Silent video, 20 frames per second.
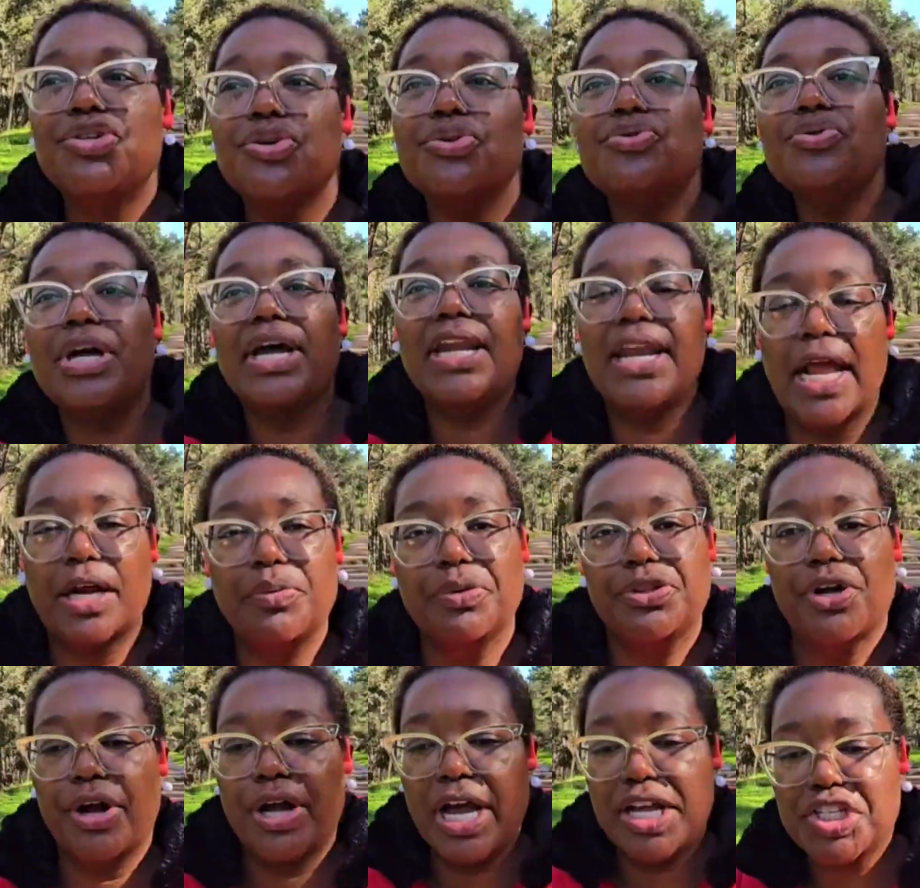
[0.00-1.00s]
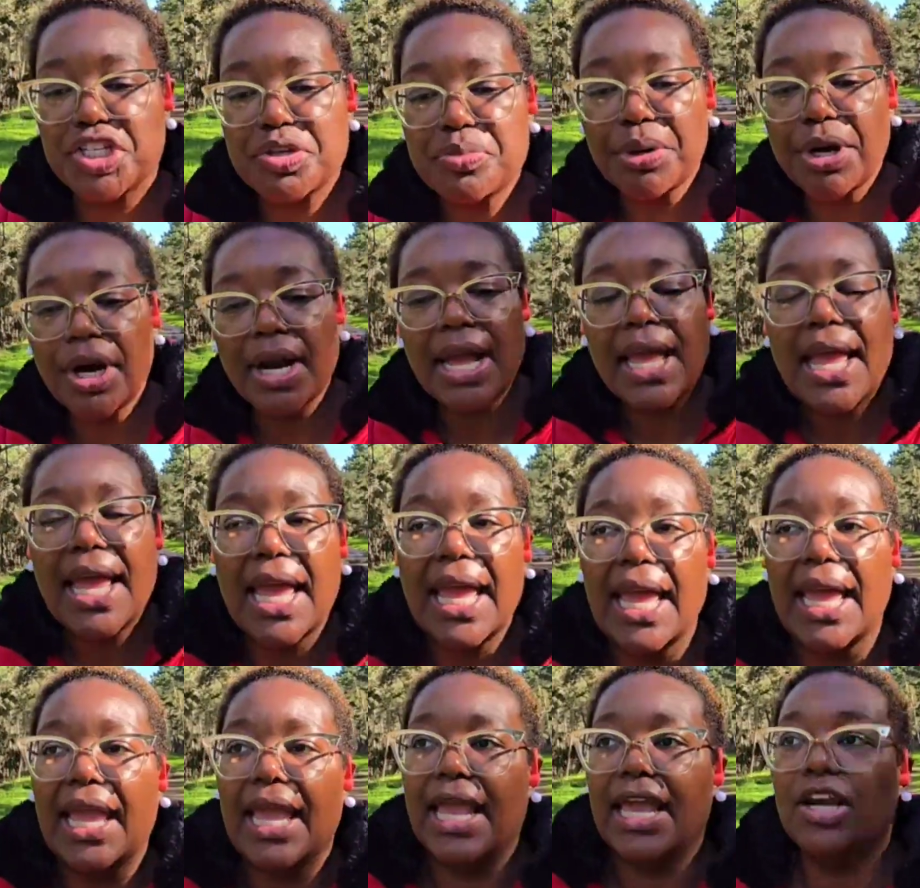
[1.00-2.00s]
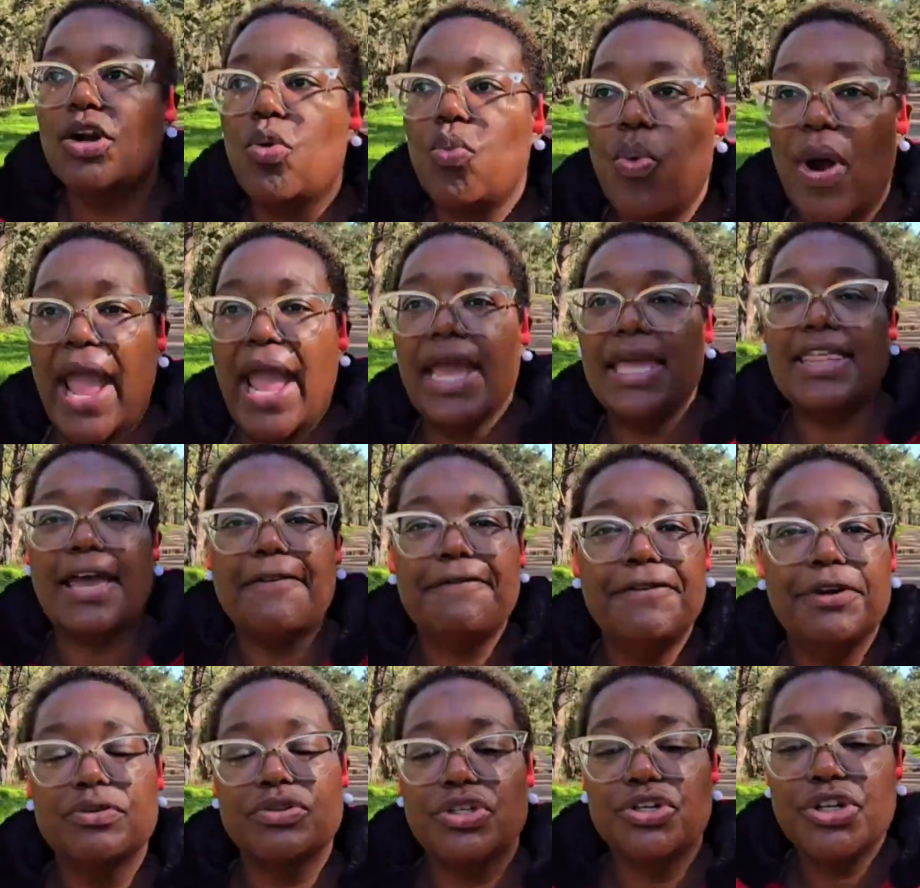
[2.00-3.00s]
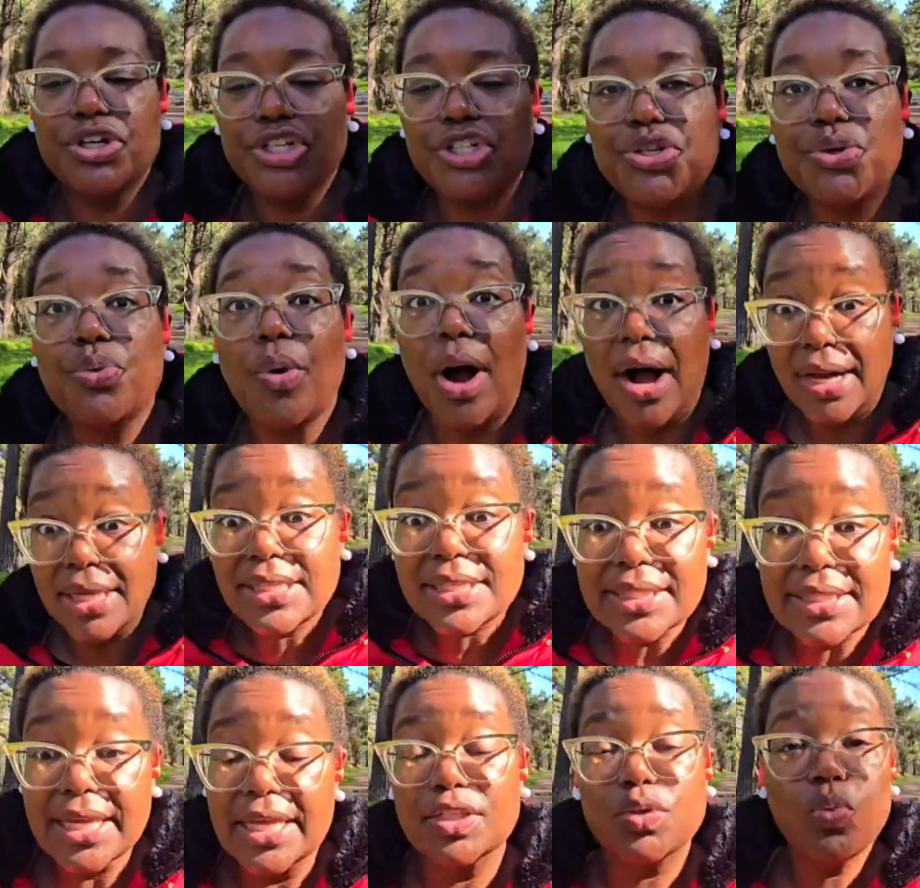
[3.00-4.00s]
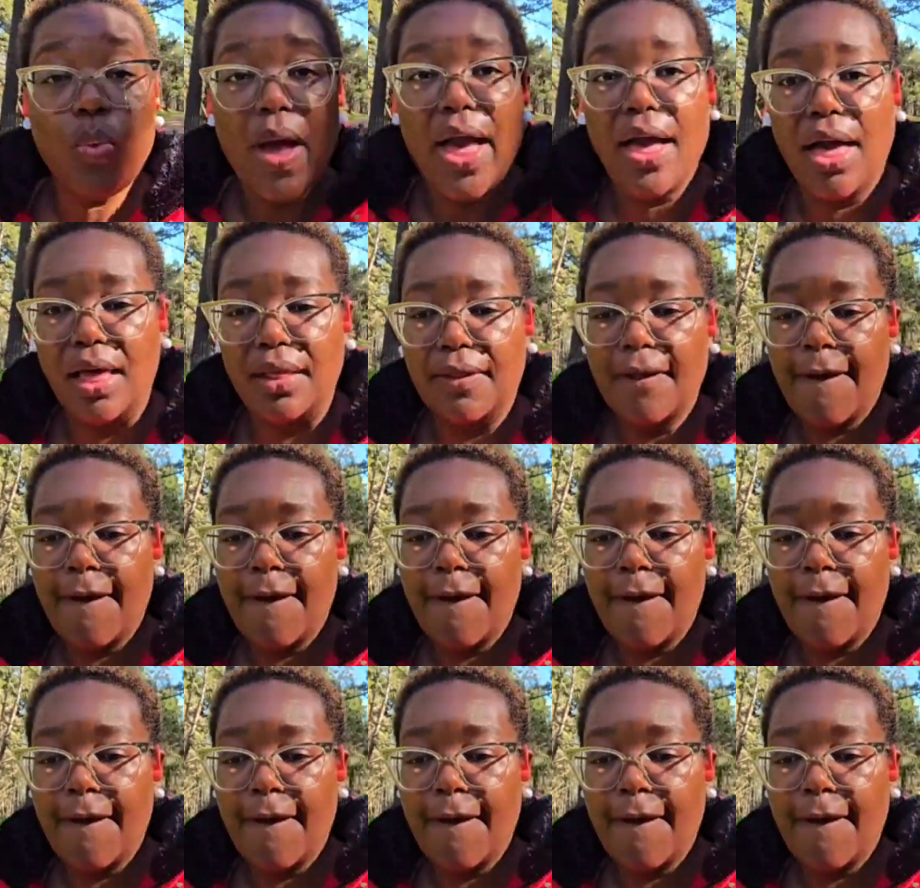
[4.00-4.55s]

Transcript: to connect with our customer in a way that feels good to us as well.